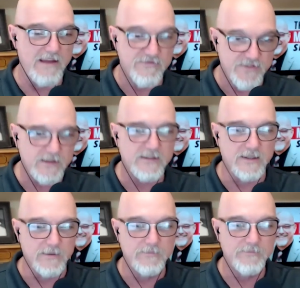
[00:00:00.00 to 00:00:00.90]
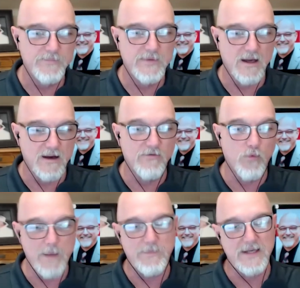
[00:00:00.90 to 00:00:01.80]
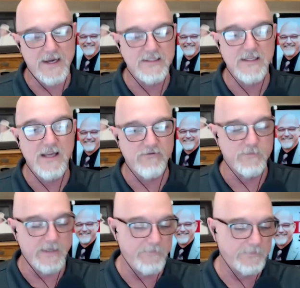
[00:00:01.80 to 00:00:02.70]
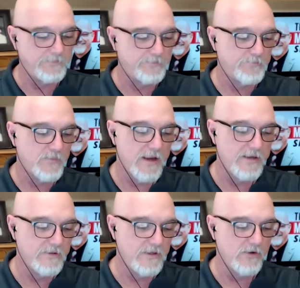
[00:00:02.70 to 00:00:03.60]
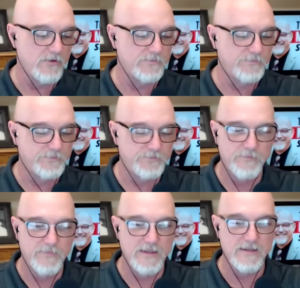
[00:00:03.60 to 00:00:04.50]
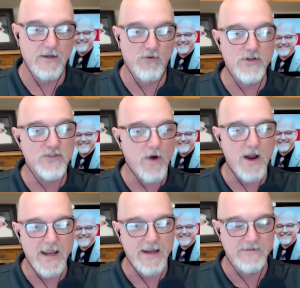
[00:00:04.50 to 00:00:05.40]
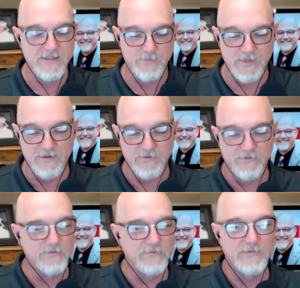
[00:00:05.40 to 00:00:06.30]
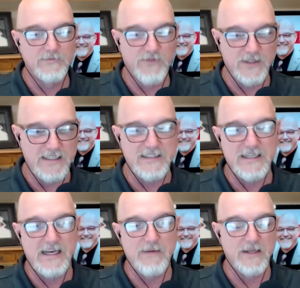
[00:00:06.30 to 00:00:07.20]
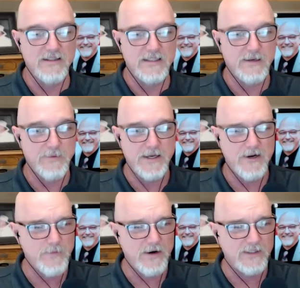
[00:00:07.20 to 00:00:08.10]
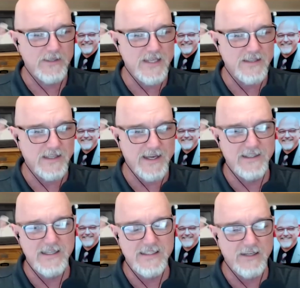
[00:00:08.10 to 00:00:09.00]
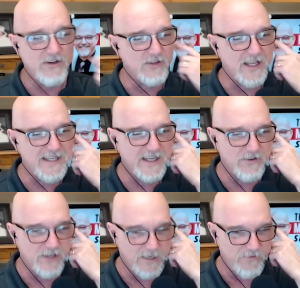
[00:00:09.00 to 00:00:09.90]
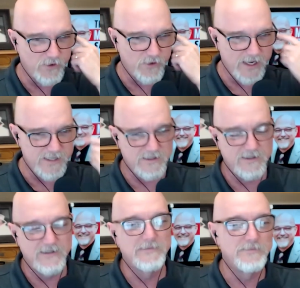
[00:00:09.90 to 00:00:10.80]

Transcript: a victim of weaponized government. And, you know, Chris Rock had something funny to say about this. Apparently he was at the Kennedy Center either last night or night before last,